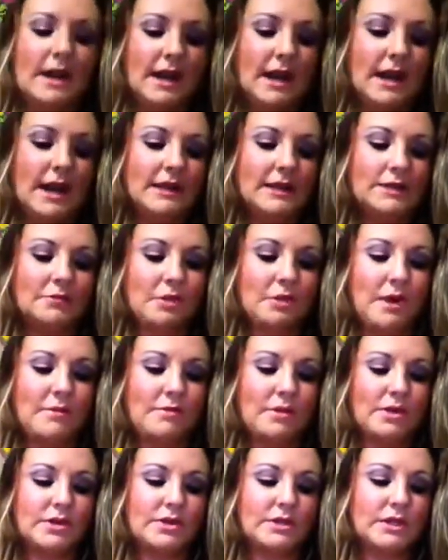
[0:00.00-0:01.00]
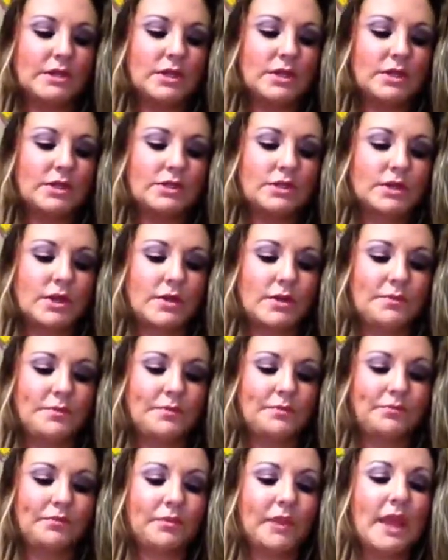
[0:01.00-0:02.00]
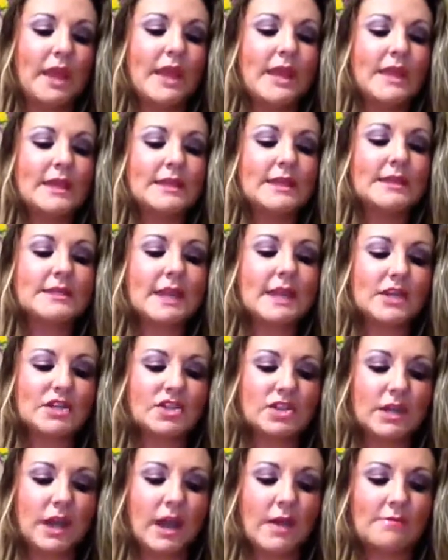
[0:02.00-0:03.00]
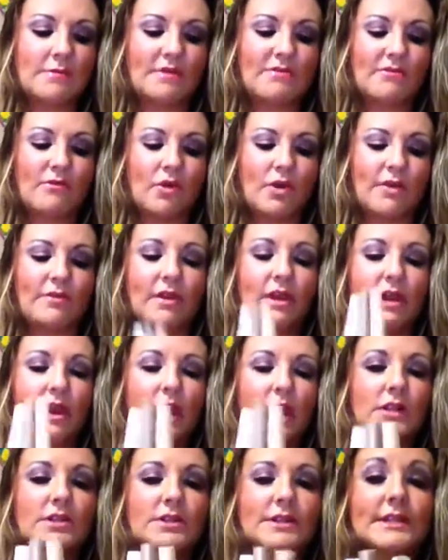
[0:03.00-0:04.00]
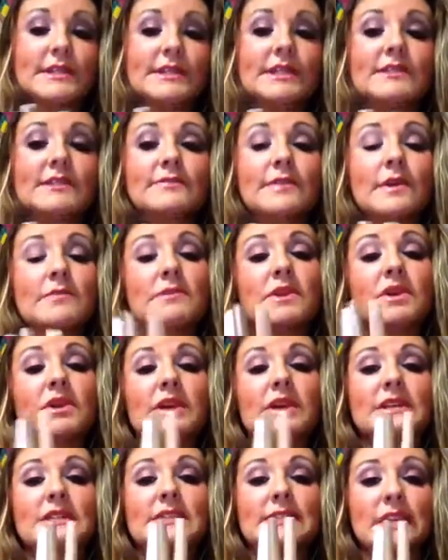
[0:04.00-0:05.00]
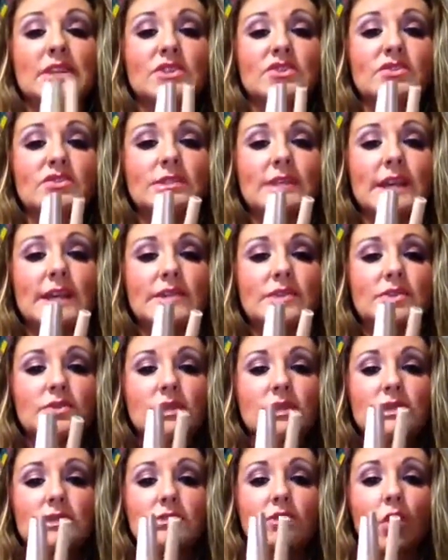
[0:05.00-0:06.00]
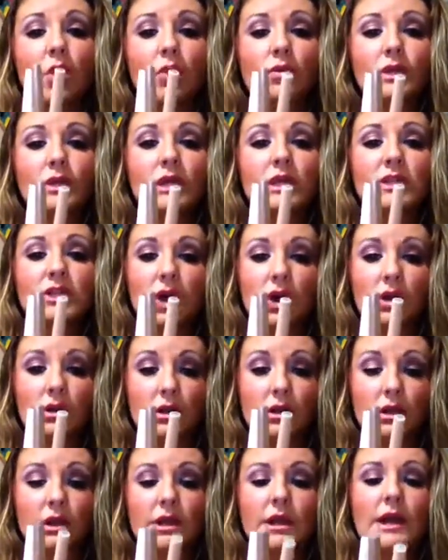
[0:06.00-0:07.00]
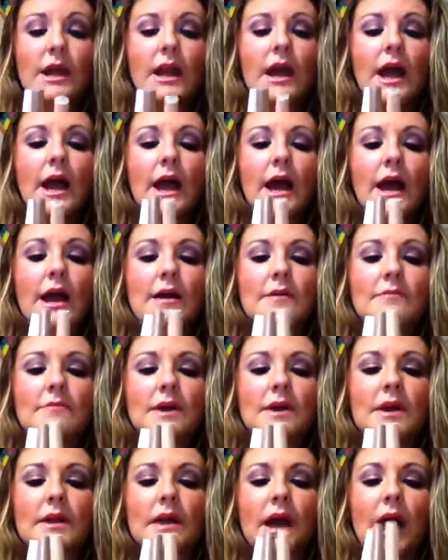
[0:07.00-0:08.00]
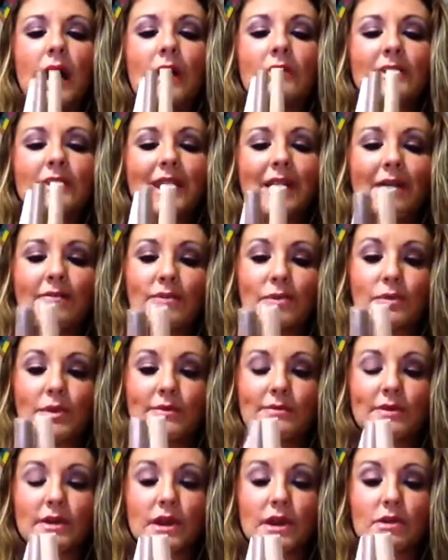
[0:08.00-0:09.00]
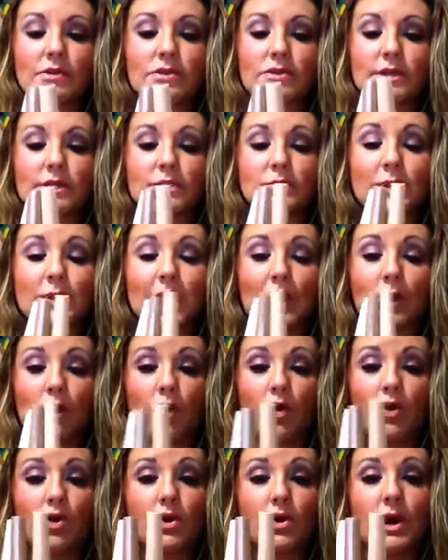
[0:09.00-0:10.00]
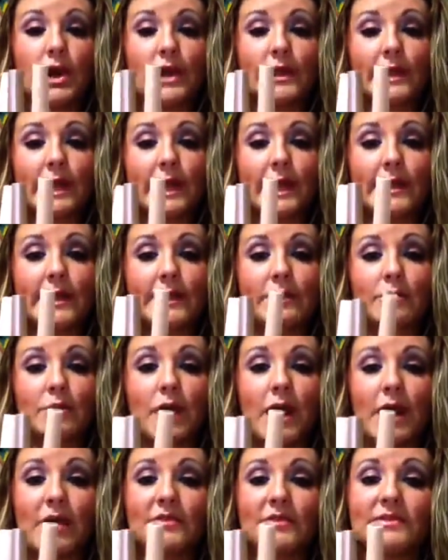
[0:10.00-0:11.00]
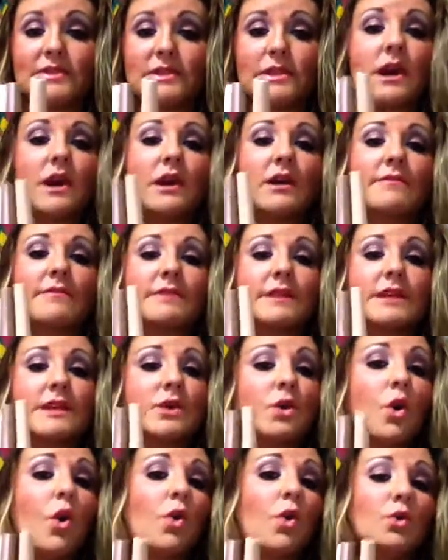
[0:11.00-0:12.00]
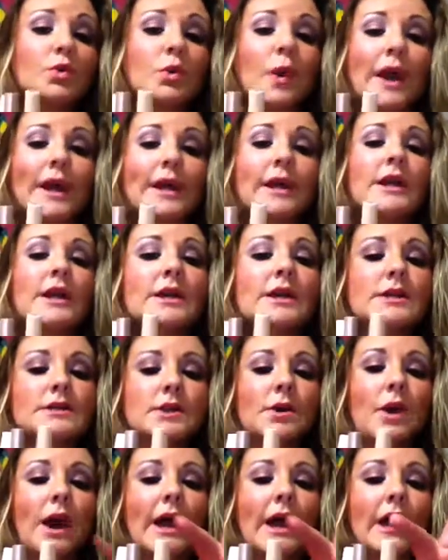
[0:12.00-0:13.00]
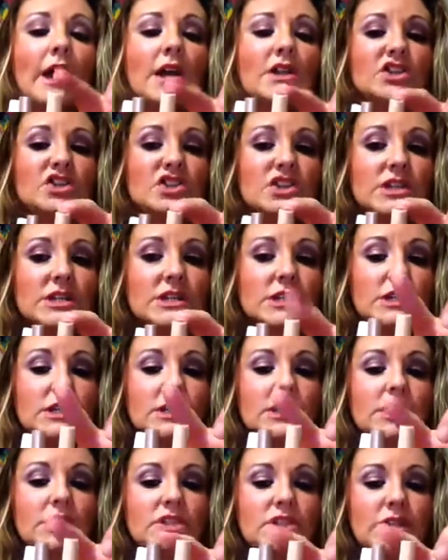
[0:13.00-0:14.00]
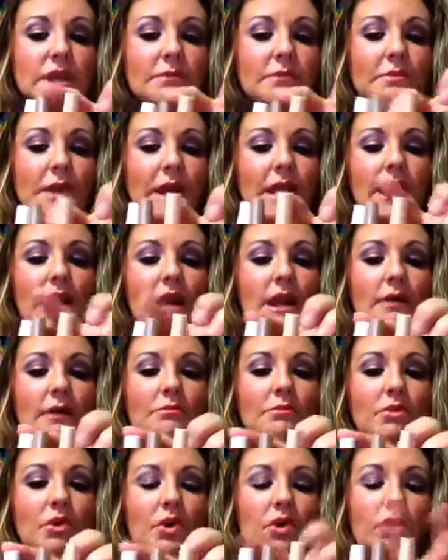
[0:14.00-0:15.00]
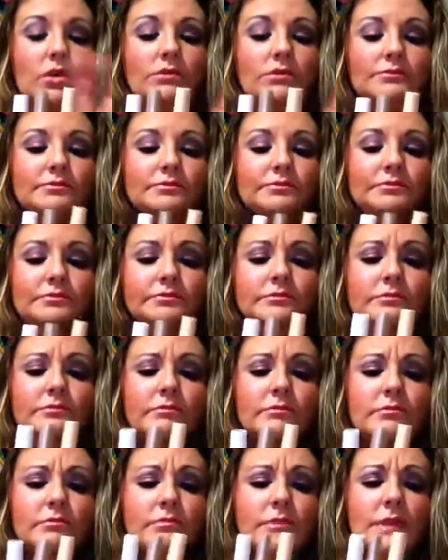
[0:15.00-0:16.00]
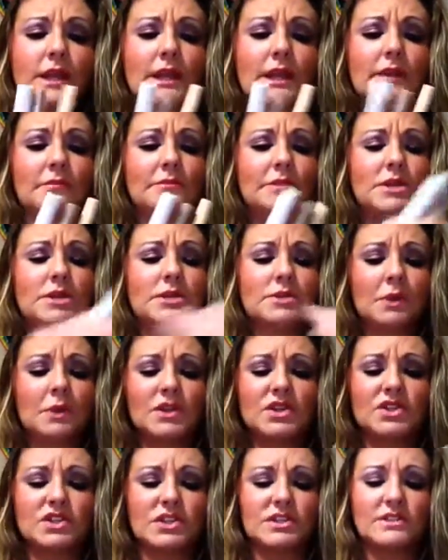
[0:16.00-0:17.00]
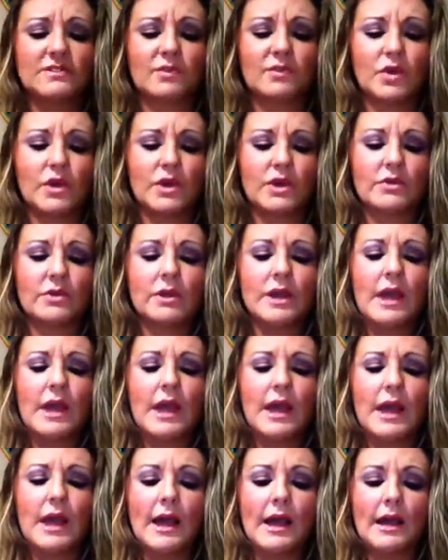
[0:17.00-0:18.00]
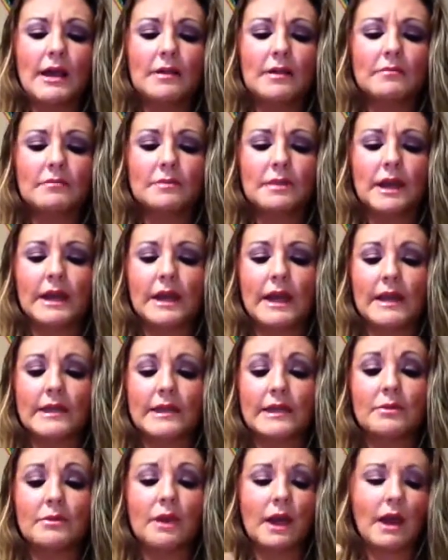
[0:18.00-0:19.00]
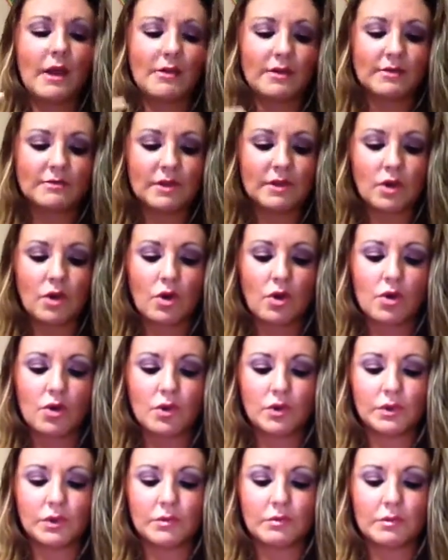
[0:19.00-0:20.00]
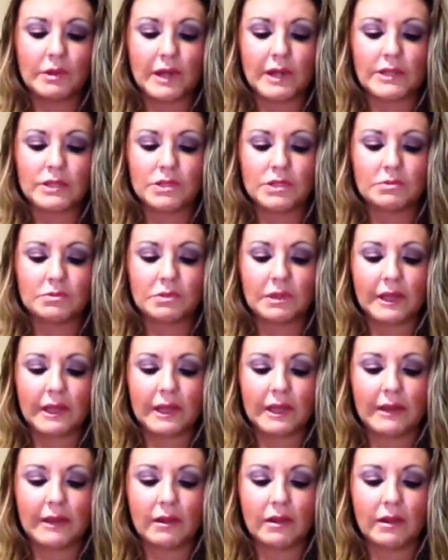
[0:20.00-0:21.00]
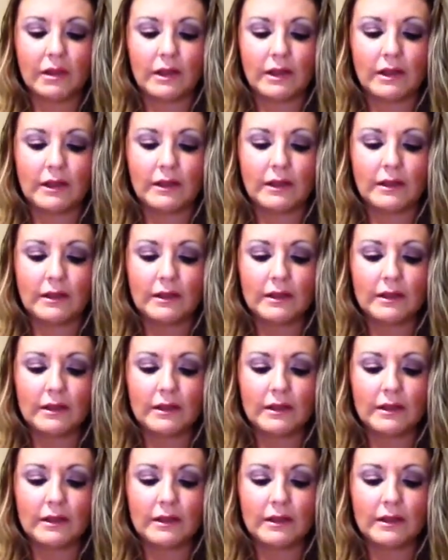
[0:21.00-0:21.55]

eyelid primers. So these actually come in 4 different colors. This is from their Essentials line, so these are only $1. I only have 3 of the colors because when I ordered online, they were out of stock of the gold one. So I got Sheer, Champagne, and Pearl. And I'm going to swatch these for you. Again, they were out of the gold, but I do plan on